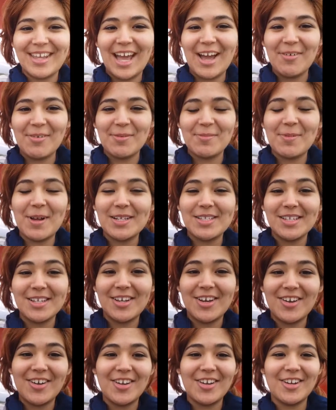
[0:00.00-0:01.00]
Yeah, we're about
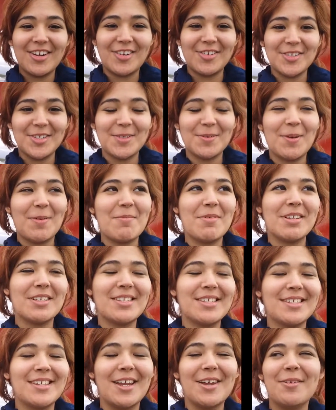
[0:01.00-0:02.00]
to go. You know, swim
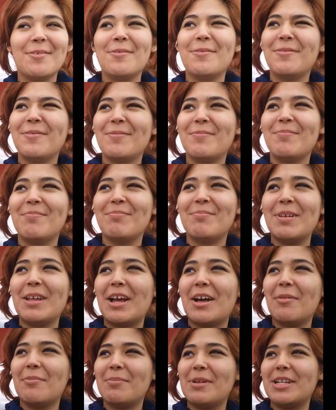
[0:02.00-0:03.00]
and stuff.
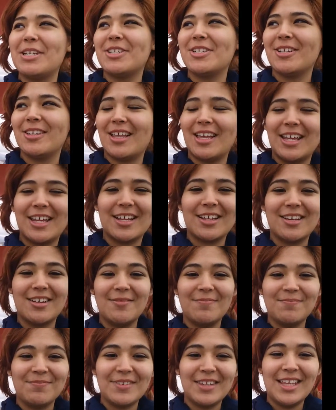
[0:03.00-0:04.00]
Be all beach-like
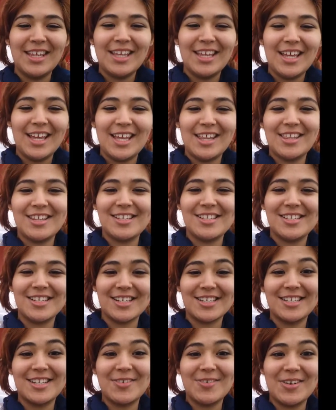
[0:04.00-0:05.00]
in this
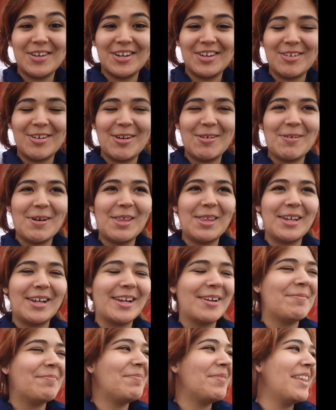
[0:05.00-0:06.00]
61-degree
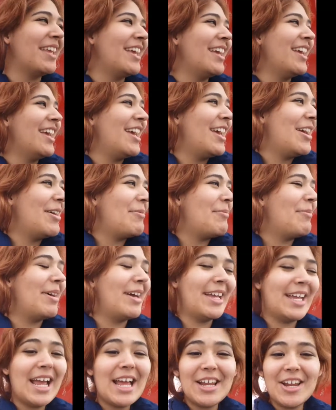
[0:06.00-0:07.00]
weather.
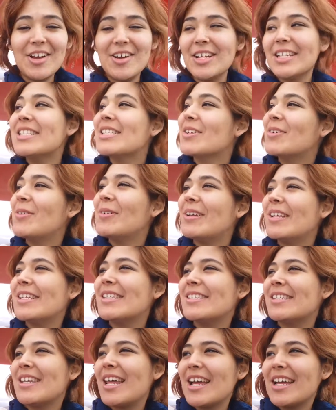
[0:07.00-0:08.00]
But you know, it's cool.
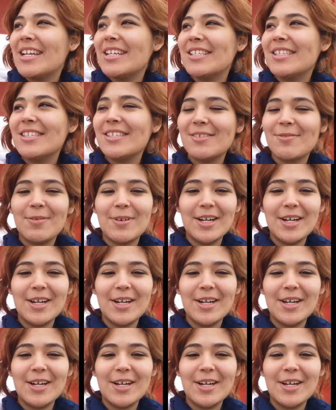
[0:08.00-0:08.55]
It's nice.